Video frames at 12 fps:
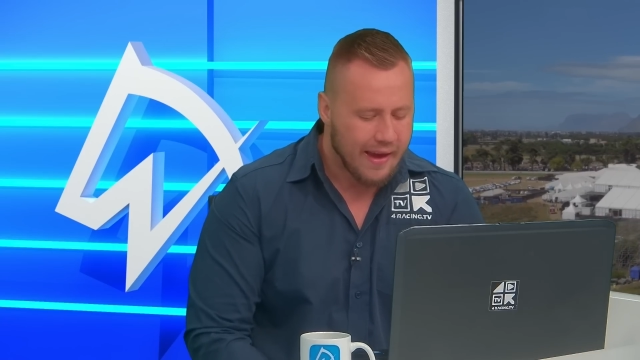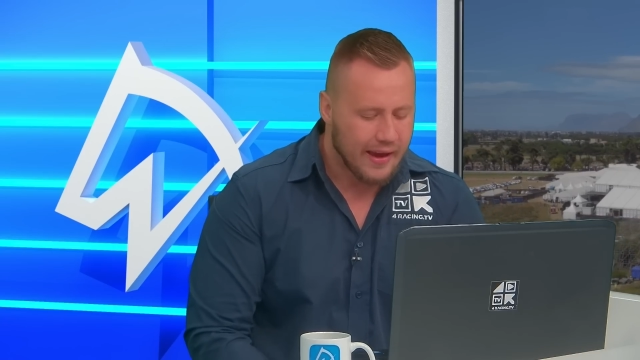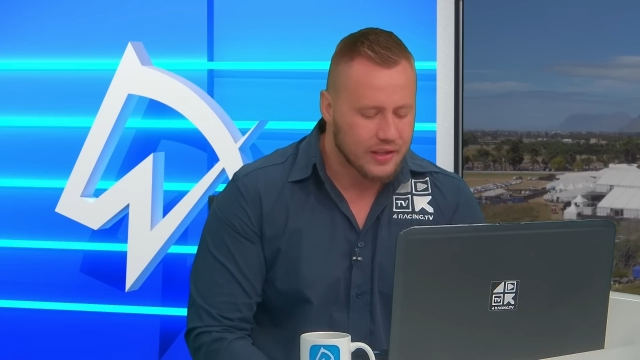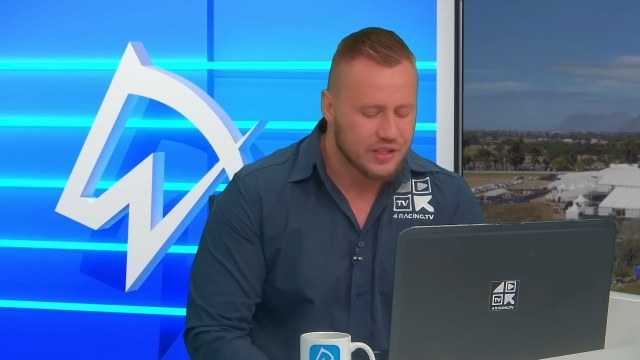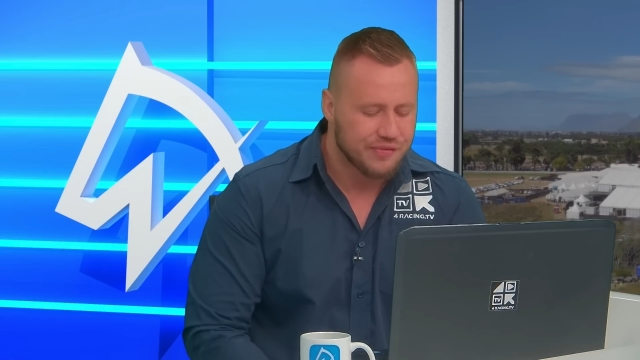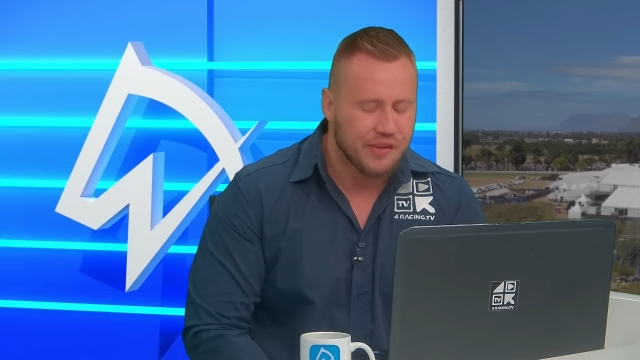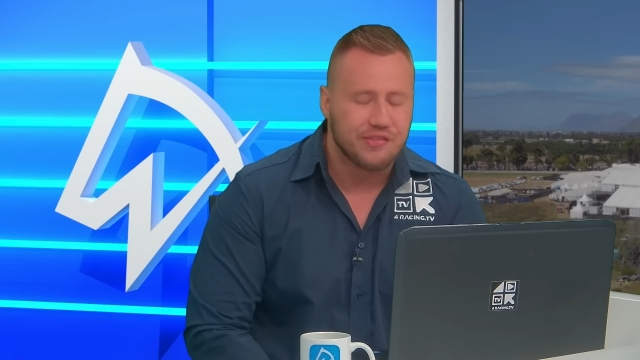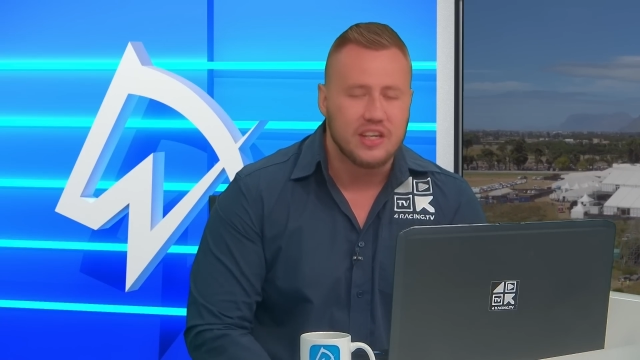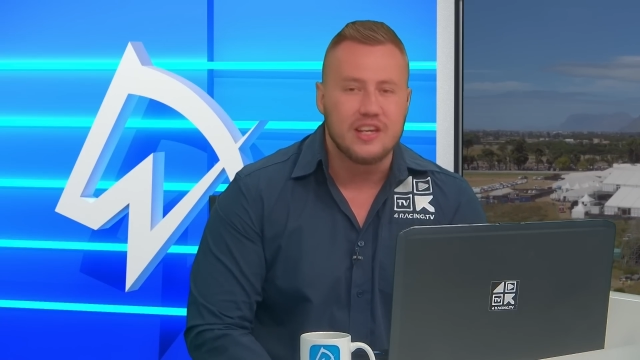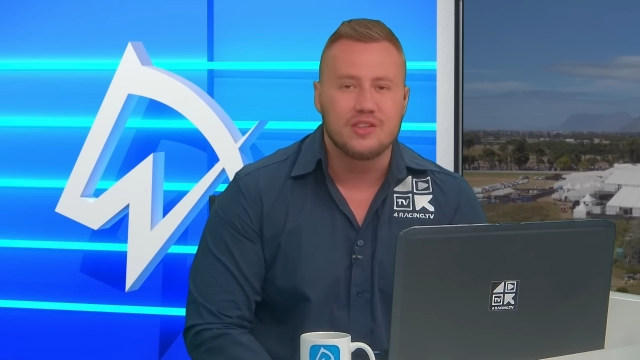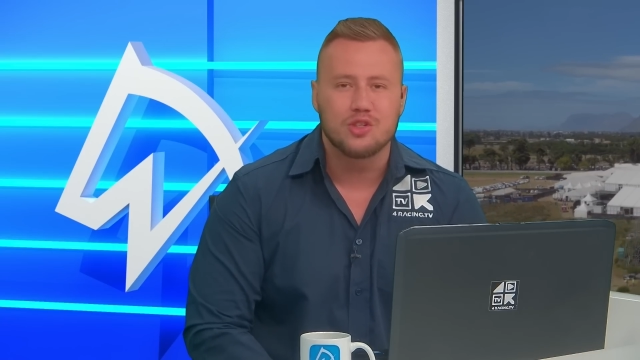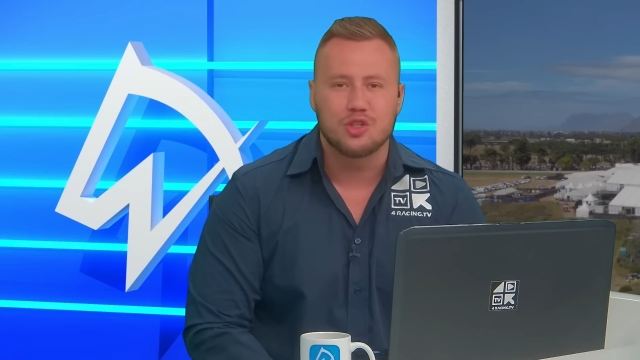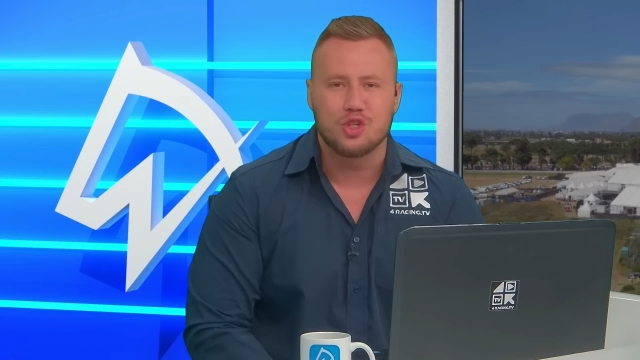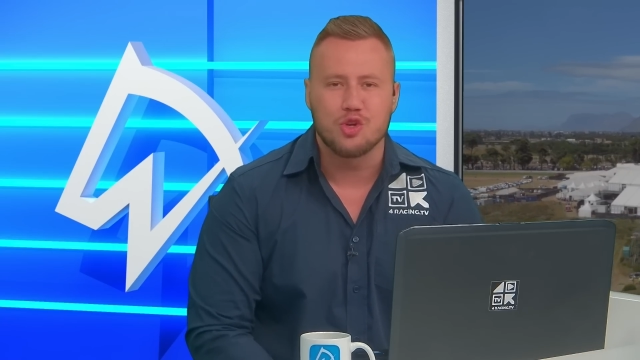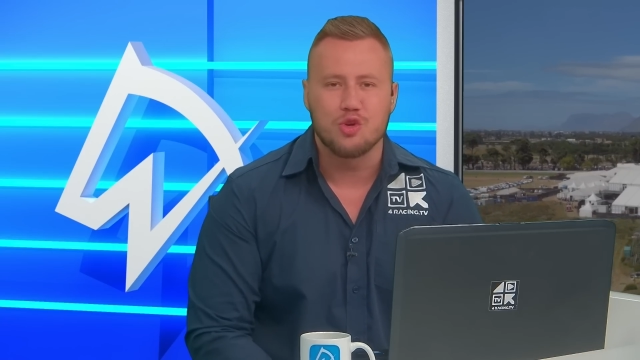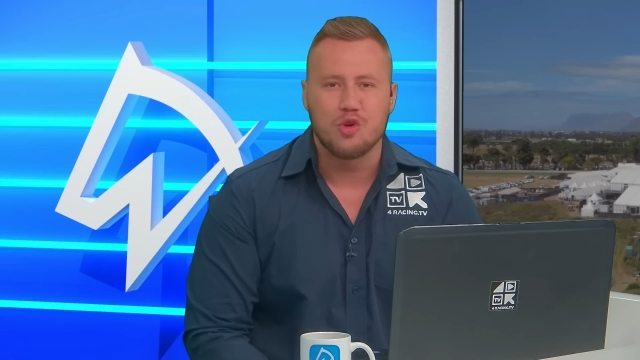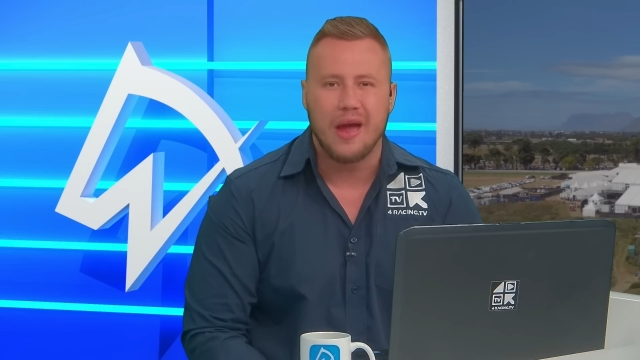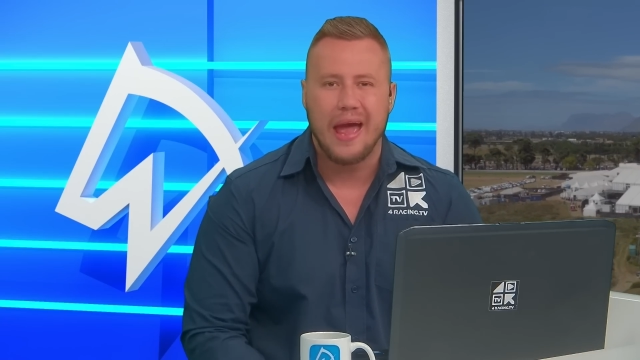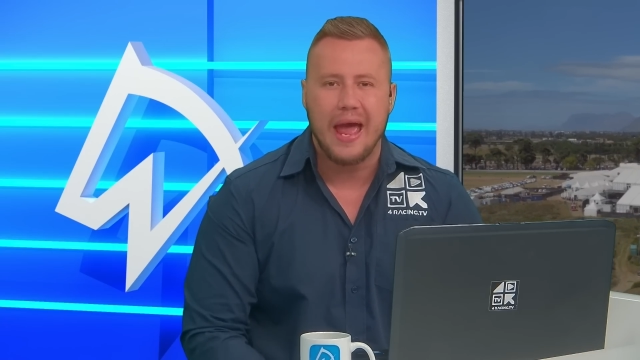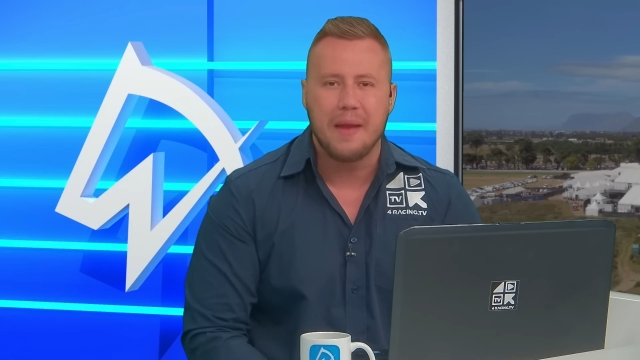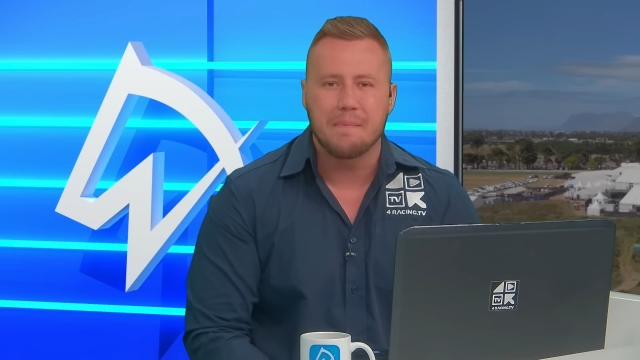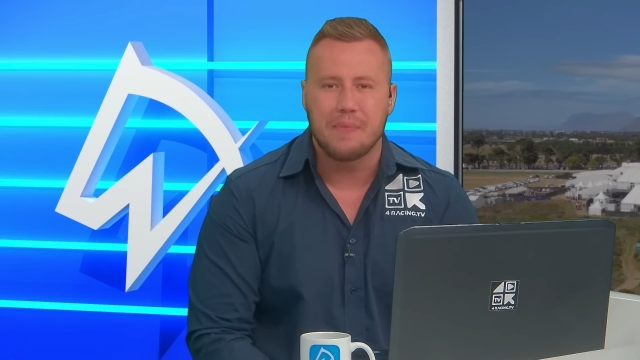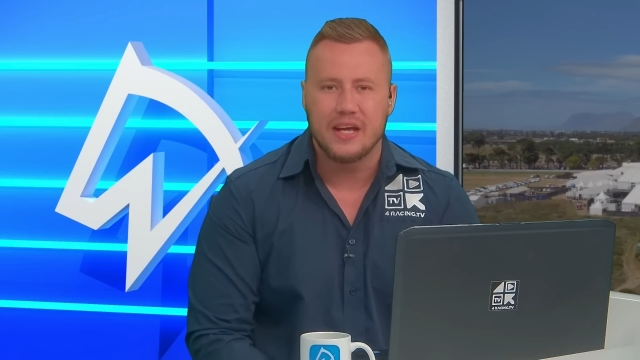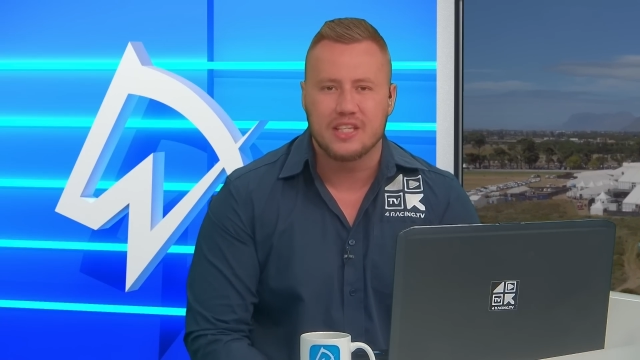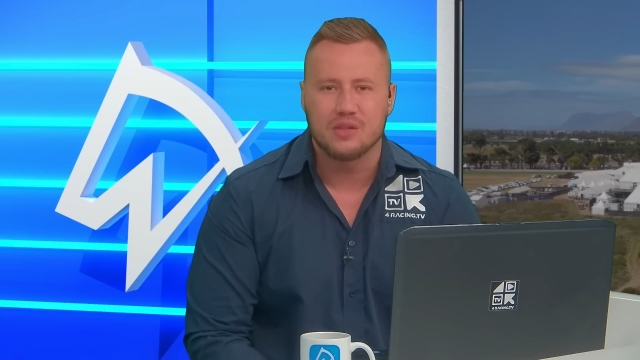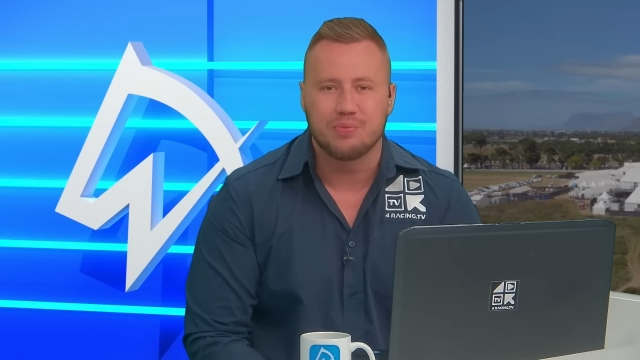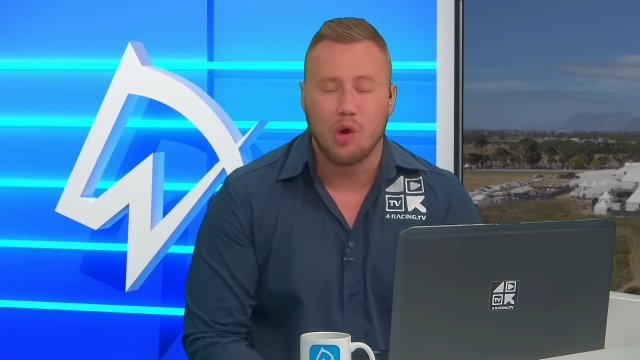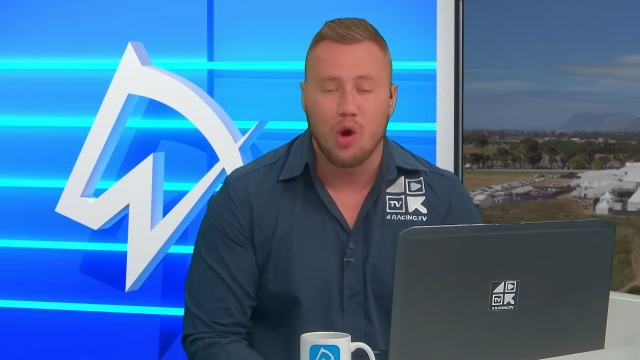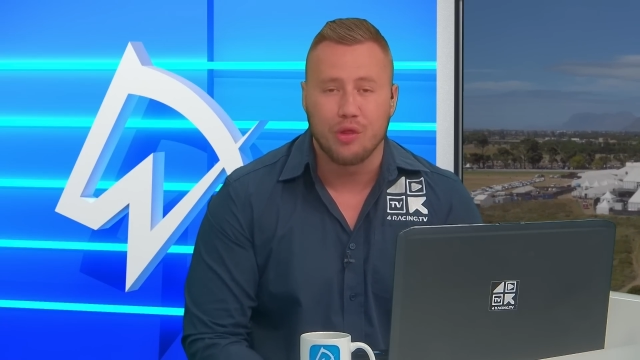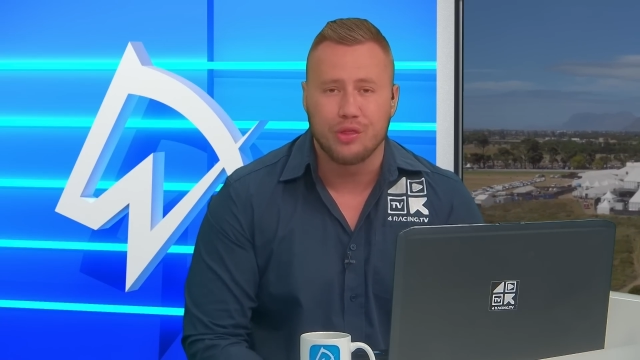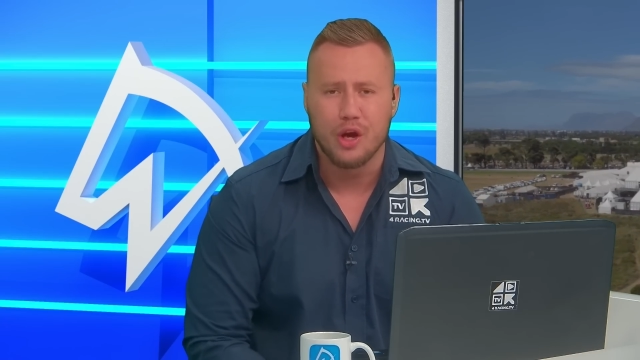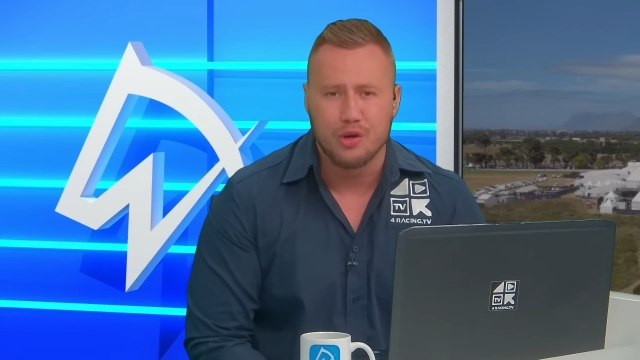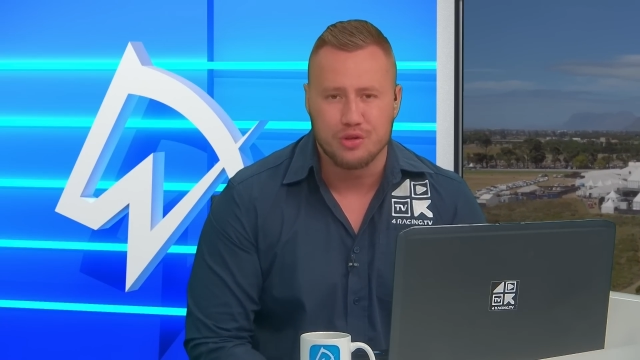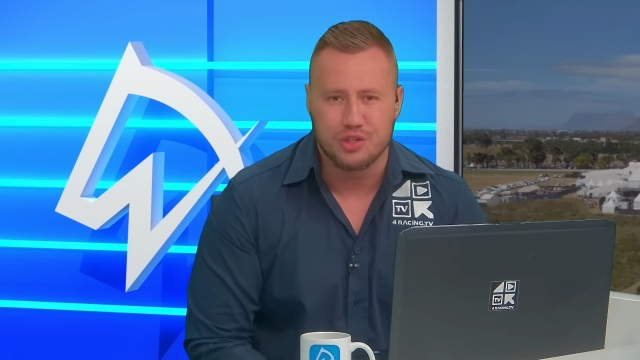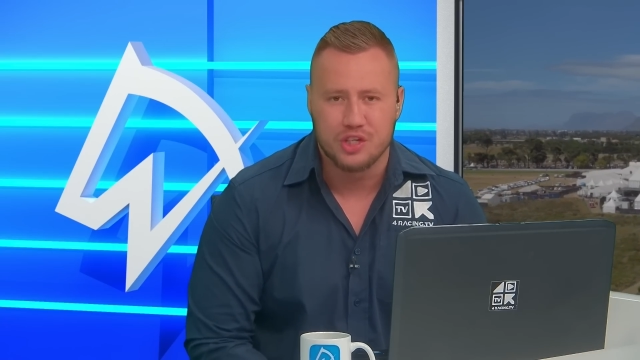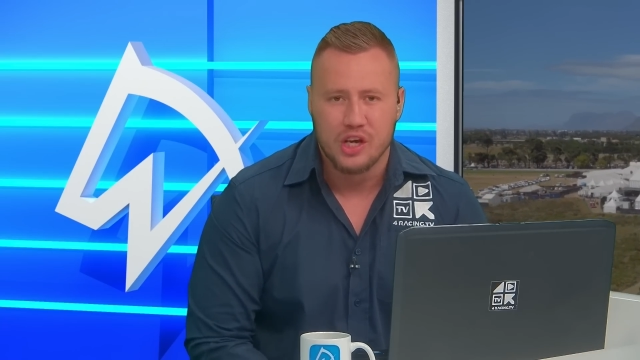and it's 15 to 2 and better bar those.